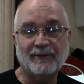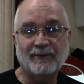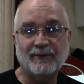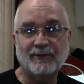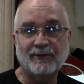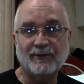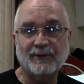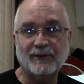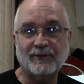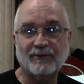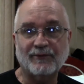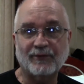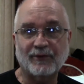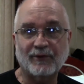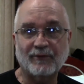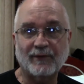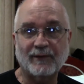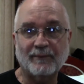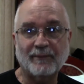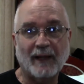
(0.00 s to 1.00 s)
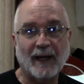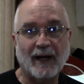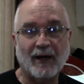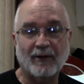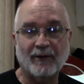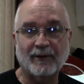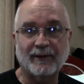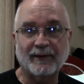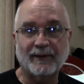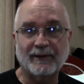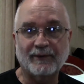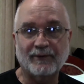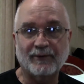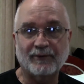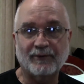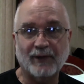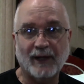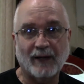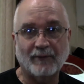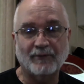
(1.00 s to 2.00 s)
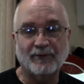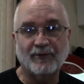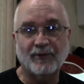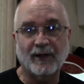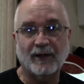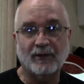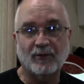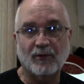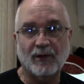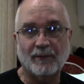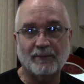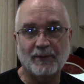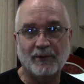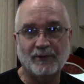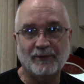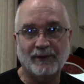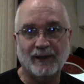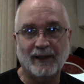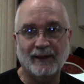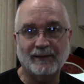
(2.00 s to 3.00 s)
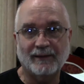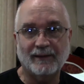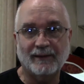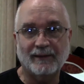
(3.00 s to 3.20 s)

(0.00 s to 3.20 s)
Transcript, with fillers: to conserving power in your travel trailer while boondocking.